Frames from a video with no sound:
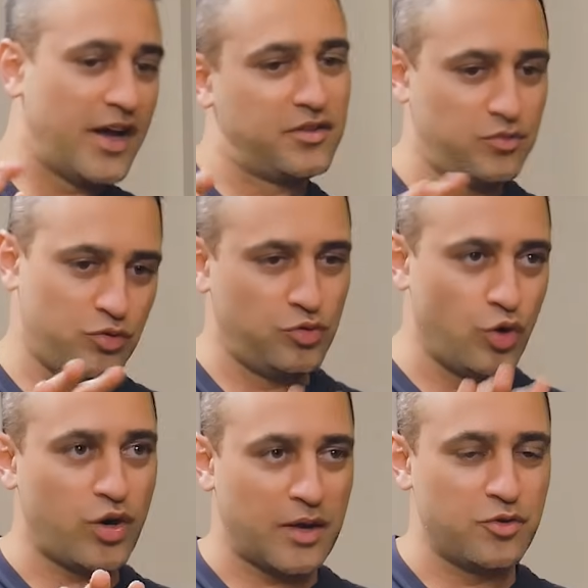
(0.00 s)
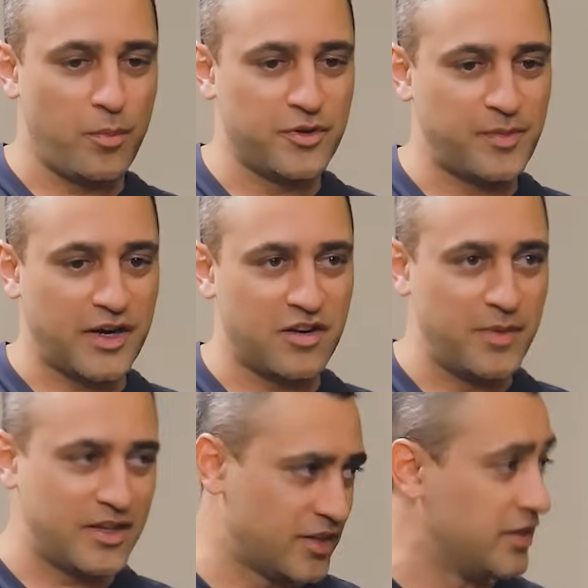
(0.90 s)
your perspective
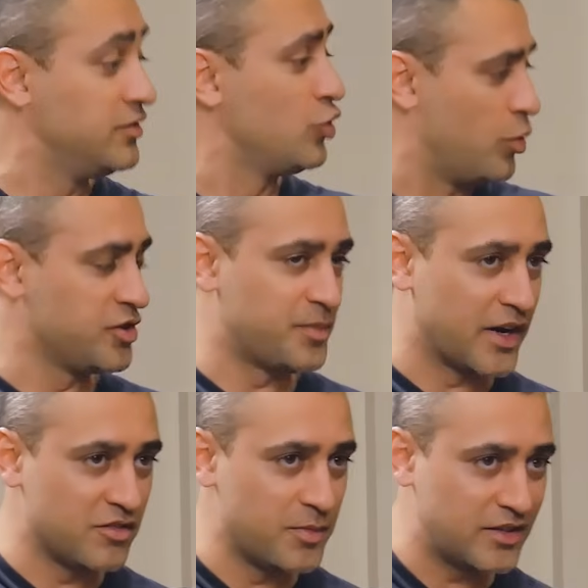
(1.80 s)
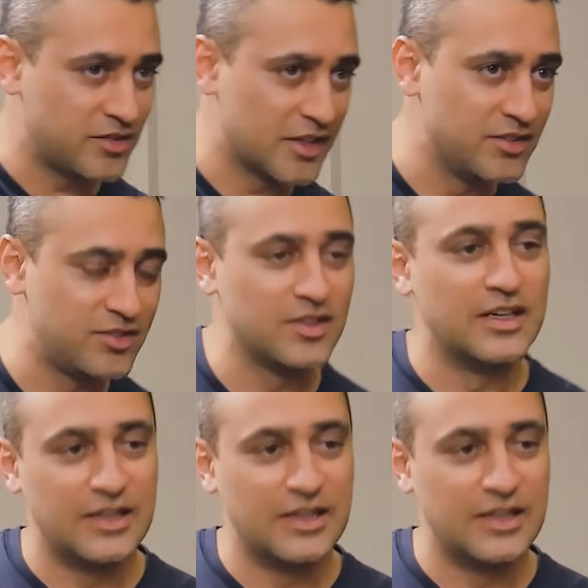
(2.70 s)
makes sense, your perspective makes sense.